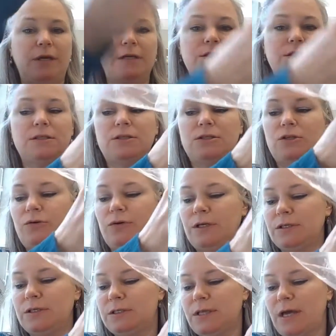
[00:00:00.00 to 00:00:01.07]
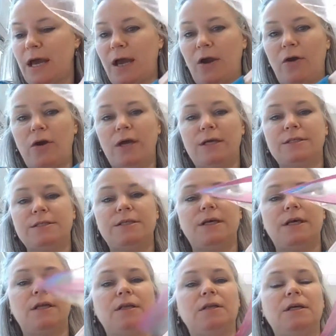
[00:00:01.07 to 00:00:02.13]
because as soon as the air hits
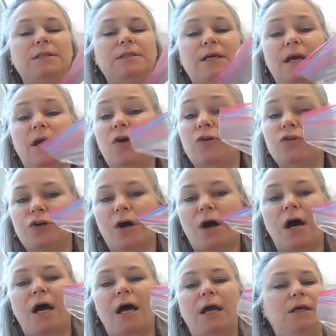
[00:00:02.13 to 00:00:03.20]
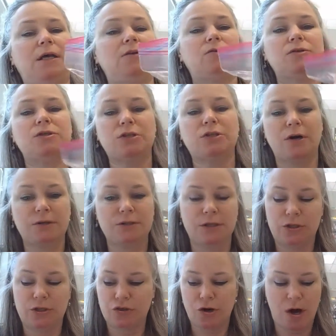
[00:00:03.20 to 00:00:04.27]
it, it's air dry, it'll start
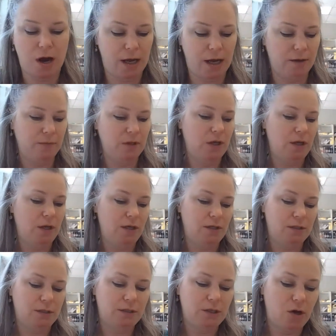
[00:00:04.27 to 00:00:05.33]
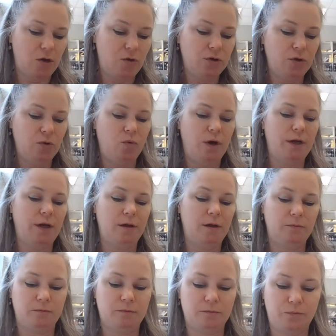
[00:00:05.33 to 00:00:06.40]
to dry. So you want to
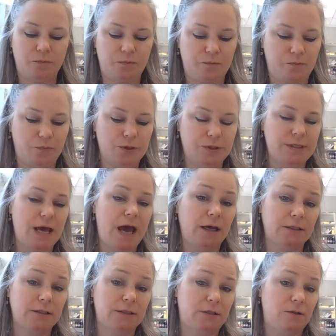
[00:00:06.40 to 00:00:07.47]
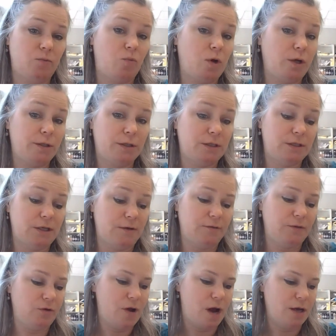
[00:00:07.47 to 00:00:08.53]
protect the
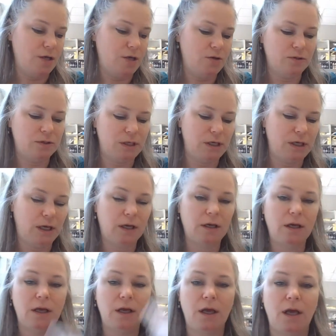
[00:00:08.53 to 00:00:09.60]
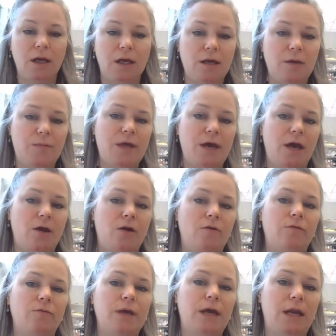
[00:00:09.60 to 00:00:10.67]
stuff you're not using, keep the air
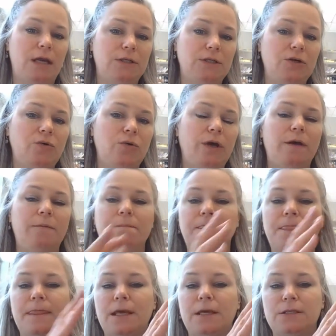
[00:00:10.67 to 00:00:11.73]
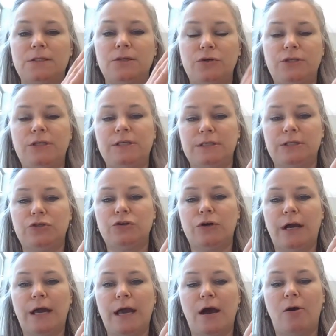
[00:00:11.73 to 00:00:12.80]
from getting to it so it doesn't
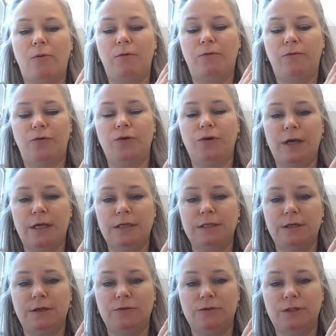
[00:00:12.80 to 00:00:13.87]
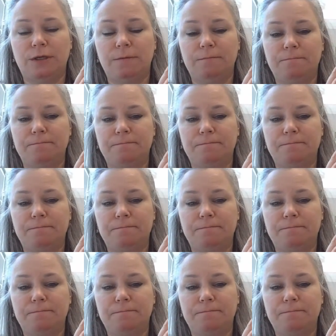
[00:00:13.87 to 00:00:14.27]
dry out before you get to use it.